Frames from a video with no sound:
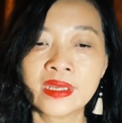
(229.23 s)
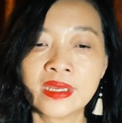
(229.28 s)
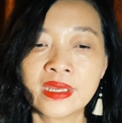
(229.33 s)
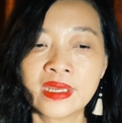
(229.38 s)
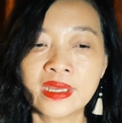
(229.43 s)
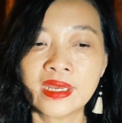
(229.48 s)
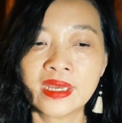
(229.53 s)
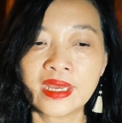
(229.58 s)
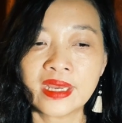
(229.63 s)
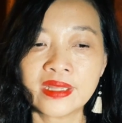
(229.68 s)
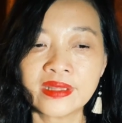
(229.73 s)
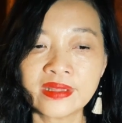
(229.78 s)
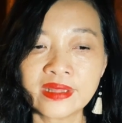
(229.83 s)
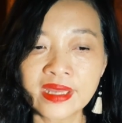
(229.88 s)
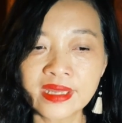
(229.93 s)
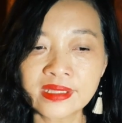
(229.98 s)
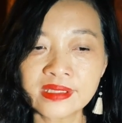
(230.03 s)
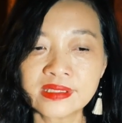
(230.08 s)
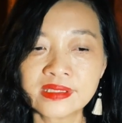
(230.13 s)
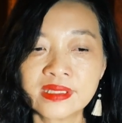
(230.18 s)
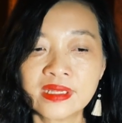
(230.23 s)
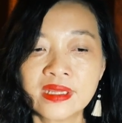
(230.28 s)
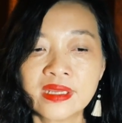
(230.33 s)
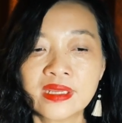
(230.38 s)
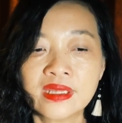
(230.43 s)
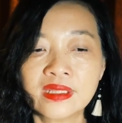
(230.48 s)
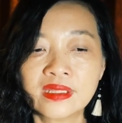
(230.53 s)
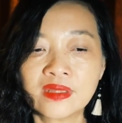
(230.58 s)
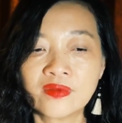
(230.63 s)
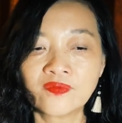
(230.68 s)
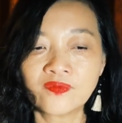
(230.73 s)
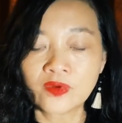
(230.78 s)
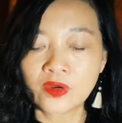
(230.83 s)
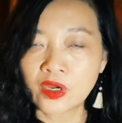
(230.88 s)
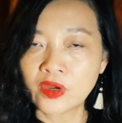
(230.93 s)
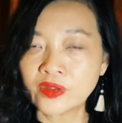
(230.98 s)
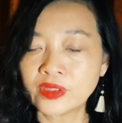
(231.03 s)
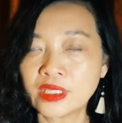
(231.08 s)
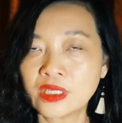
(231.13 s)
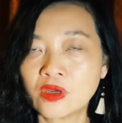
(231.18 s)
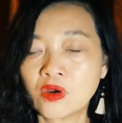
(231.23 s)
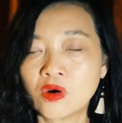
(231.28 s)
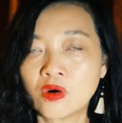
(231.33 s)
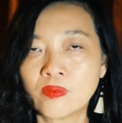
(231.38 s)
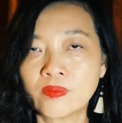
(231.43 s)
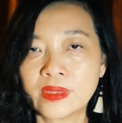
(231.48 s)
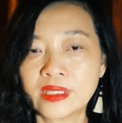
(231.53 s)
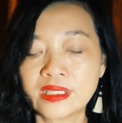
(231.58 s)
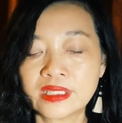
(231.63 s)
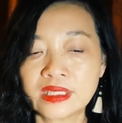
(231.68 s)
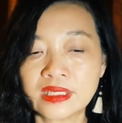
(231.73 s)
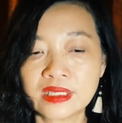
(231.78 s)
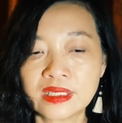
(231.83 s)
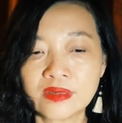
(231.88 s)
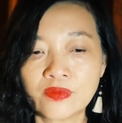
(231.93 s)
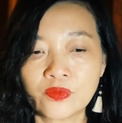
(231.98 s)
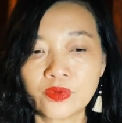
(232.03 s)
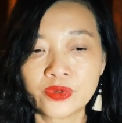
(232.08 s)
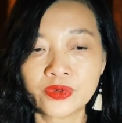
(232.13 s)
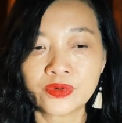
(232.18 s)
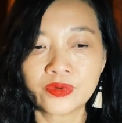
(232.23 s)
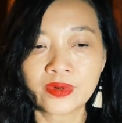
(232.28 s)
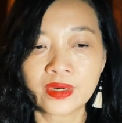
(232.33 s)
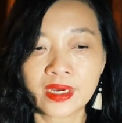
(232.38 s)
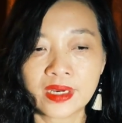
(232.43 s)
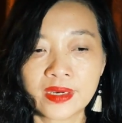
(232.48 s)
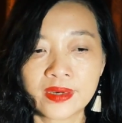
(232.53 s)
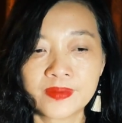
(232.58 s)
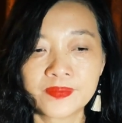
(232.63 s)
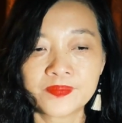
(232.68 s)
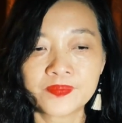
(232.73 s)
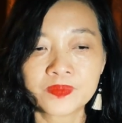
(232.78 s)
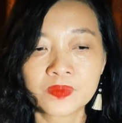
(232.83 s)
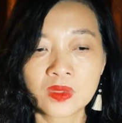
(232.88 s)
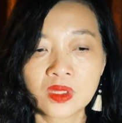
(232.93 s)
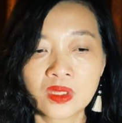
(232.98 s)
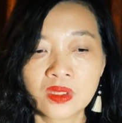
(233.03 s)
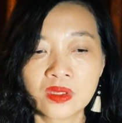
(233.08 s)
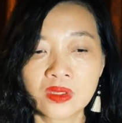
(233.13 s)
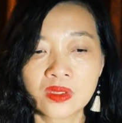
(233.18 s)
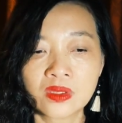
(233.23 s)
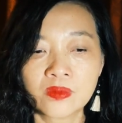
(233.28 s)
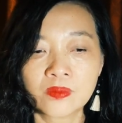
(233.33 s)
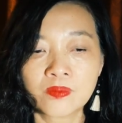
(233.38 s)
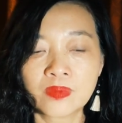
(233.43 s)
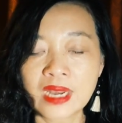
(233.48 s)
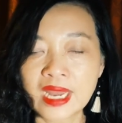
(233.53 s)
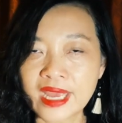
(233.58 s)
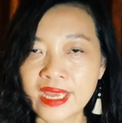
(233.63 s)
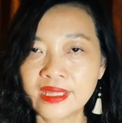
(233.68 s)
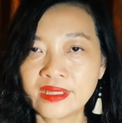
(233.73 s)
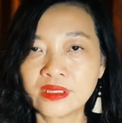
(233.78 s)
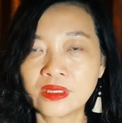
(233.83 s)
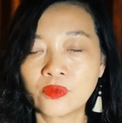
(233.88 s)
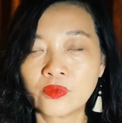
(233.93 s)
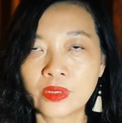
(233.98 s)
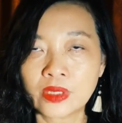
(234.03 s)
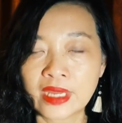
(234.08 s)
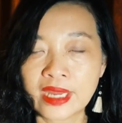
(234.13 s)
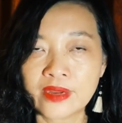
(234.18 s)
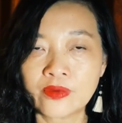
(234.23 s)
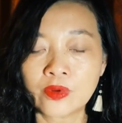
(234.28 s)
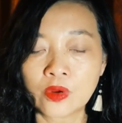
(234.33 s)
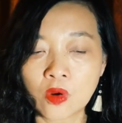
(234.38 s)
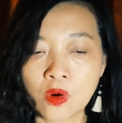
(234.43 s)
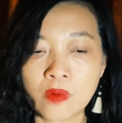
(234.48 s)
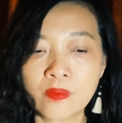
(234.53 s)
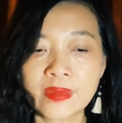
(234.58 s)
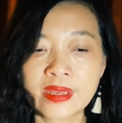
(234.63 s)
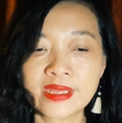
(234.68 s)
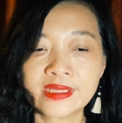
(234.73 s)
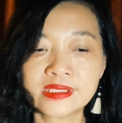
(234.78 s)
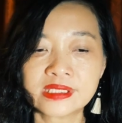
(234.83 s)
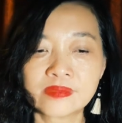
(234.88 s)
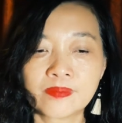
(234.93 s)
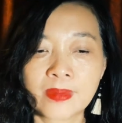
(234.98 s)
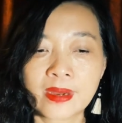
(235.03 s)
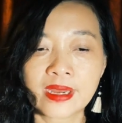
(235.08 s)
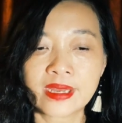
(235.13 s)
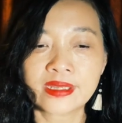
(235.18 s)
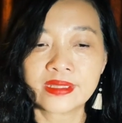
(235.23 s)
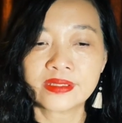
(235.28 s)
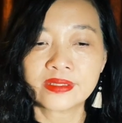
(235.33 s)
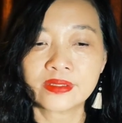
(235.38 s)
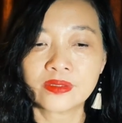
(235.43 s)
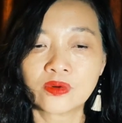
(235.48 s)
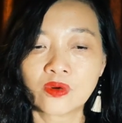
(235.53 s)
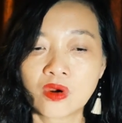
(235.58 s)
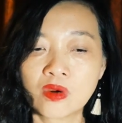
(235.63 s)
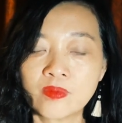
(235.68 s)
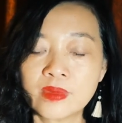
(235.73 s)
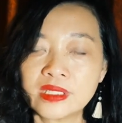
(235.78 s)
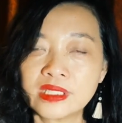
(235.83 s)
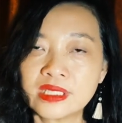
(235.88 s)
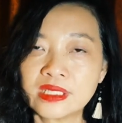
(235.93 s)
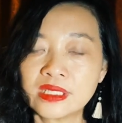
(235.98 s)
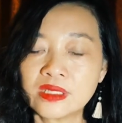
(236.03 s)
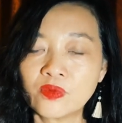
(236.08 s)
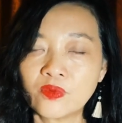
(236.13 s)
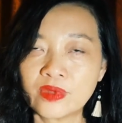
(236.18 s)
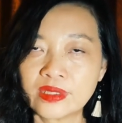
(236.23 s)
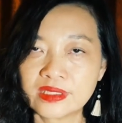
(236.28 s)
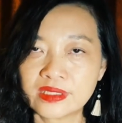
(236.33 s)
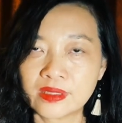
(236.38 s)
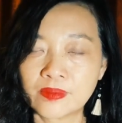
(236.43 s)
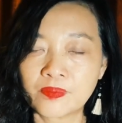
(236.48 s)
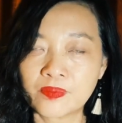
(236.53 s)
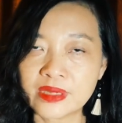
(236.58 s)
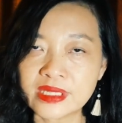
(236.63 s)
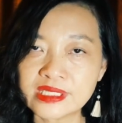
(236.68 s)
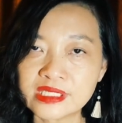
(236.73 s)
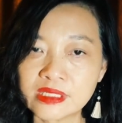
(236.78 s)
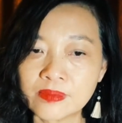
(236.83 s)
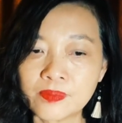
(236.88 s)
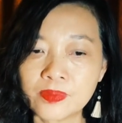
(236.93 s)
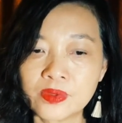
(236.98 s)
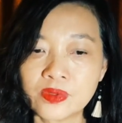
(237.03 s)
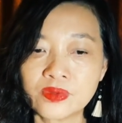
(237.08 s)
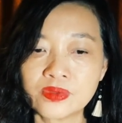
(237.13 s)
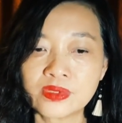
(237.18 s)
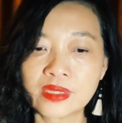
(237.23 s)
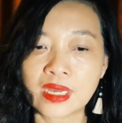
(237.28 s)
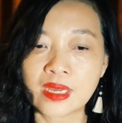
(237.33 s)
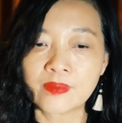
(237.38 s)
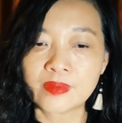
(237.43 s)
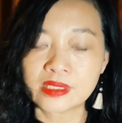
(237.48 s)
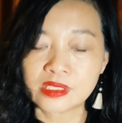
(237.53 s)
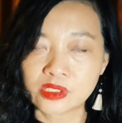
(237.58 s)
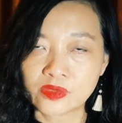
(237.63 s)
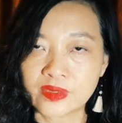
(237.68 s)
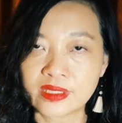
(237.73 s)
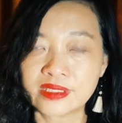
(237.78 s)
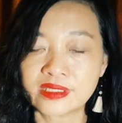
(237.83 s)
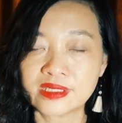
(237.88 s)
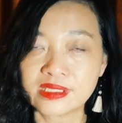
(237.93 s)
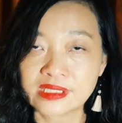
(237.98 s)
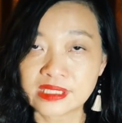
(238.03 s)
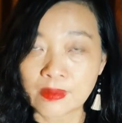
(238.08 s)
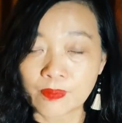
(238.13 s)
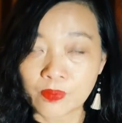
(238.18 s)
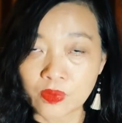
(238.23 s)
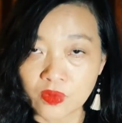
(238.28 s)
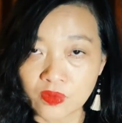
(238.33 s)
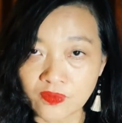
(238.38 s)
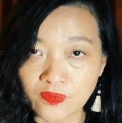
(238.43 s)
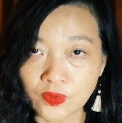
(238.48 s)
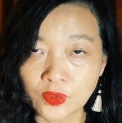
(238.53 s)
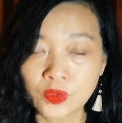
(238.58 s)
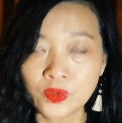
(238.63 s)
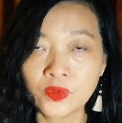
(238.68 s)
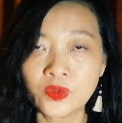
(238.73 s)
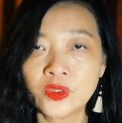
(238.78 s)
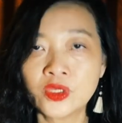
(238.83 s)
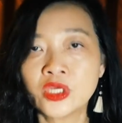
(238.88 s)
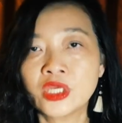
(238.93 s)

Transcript: And next, the faculty committee will plan and recommend by the committee with the principal administrator's approval.